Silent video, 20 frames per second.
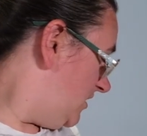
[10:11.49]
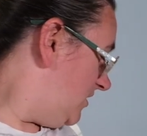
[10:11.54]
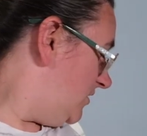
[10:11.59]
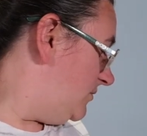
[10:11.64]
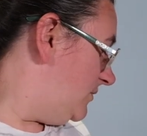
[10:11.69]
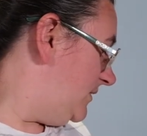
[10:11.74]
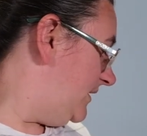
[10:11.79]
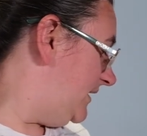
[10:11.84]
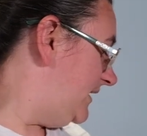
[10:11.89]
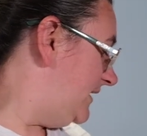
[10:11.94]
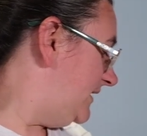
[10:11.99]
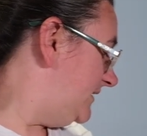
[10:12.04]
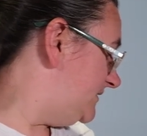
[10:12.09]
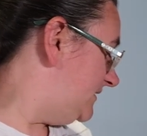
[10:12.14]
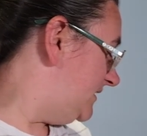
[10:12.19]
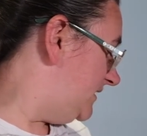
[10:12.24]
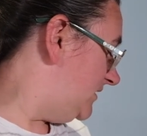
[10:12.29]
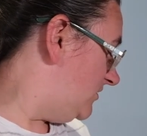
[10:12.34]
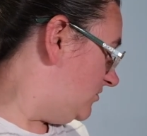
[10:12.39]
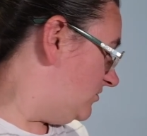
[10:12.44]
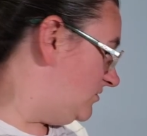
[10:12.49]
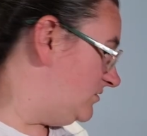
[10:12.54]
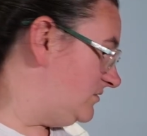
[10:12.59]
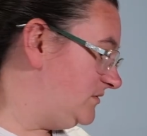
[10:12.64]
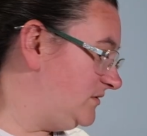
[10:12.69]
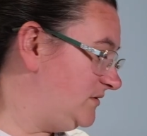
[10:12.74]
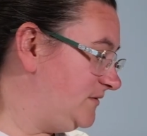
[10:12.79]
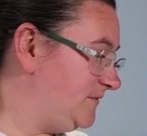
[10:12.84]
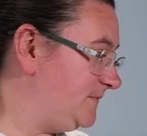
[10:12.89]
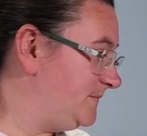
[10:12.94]
Where has it
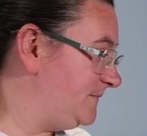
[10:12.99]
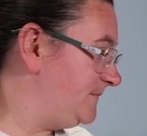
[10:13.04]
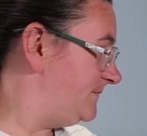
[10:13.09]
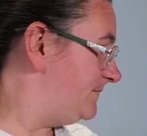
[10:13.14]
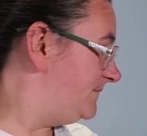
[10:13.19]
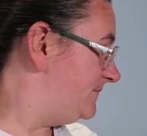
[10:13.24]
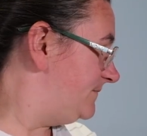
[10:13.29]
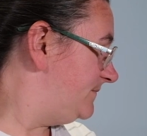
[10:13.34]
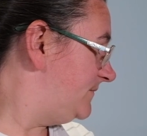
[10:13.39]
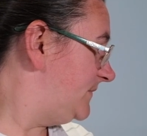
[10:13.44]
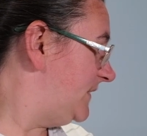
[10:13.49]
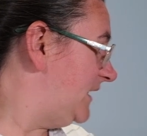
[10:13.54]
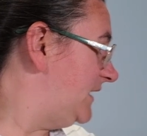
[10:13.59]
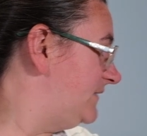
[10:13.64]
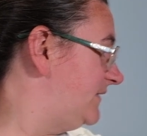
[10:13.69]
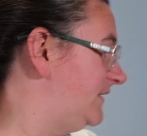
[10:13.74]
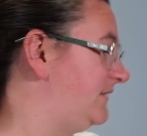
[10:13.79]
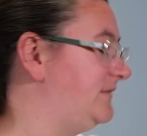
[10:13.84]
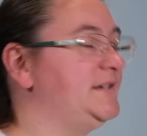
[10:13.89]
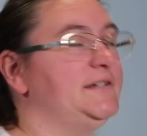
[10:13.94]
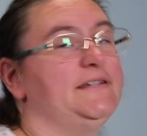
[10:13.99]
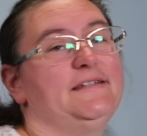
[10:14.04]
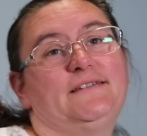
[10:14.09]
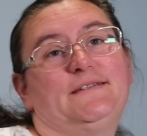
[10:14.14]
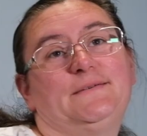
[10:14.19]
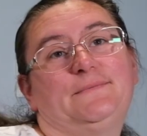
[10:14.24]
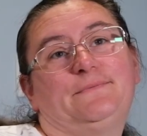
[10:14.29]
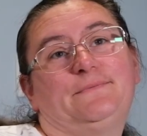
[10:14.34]
gone? Ah, there it is.